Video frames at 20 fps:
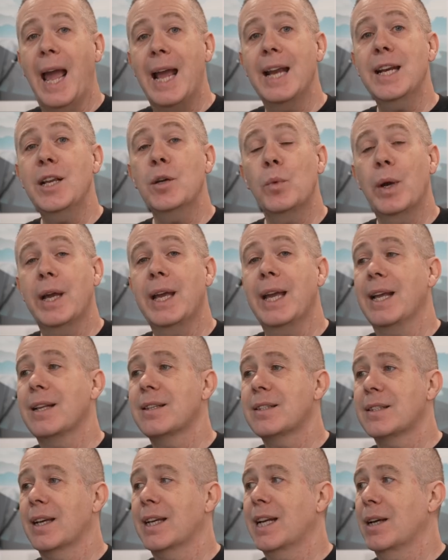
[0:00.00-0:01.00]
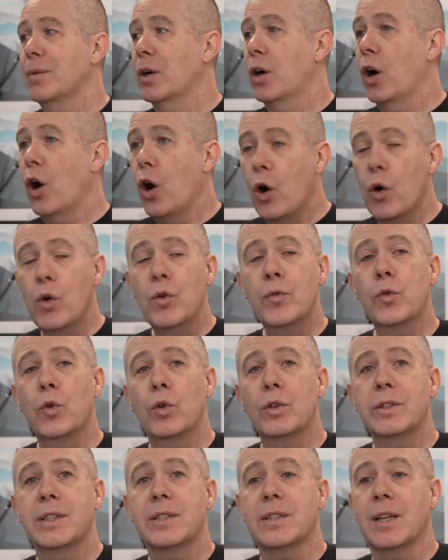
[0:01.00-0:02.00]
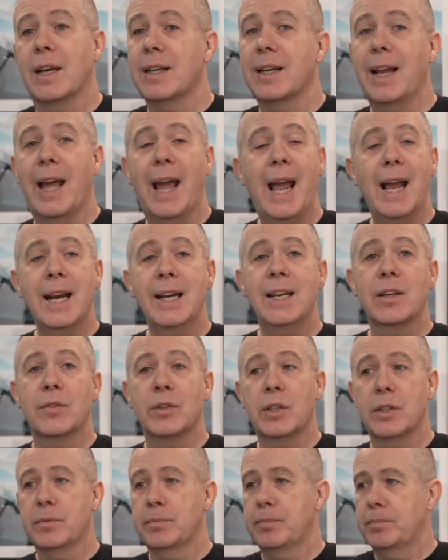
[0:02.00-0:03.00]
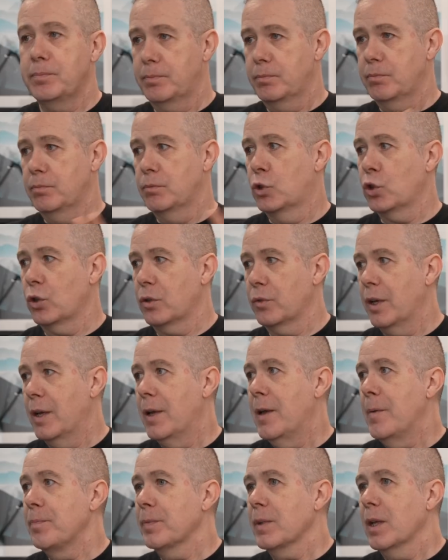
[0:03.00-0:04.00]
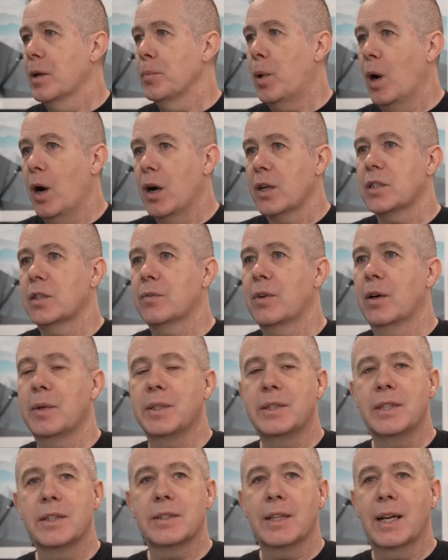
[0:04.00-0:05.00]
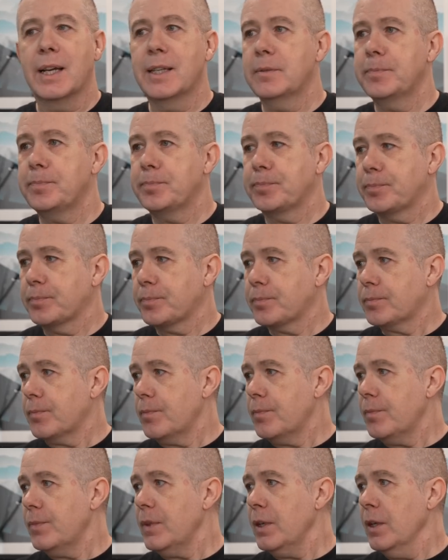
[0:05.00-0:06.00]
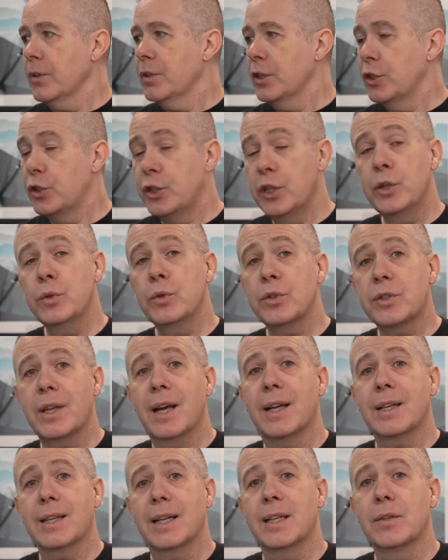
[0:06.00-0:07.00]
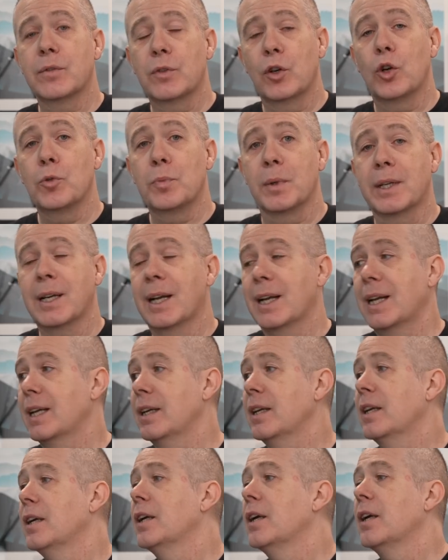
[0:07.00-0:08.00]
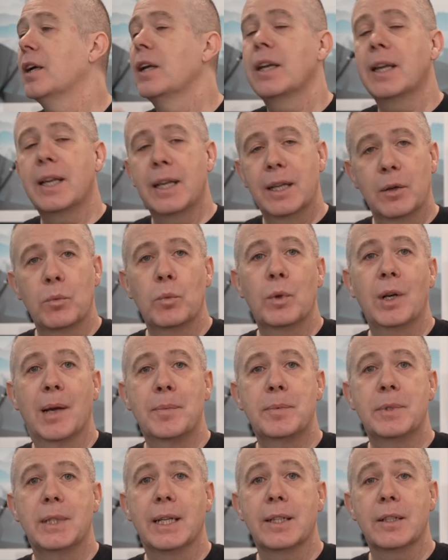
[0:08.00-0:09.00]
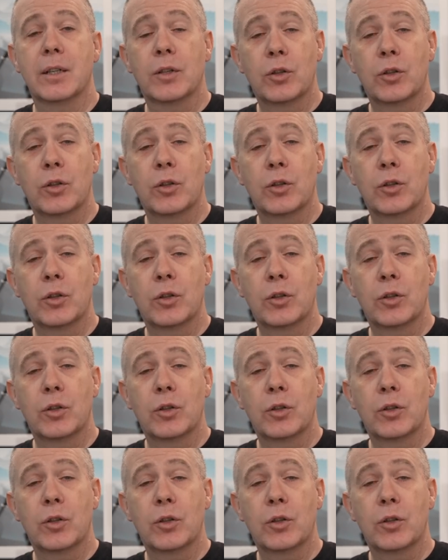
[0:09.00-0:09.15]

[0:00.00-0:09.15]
anywhere inside our overall design, any of the sort of parts of our design that use that kind of global color will update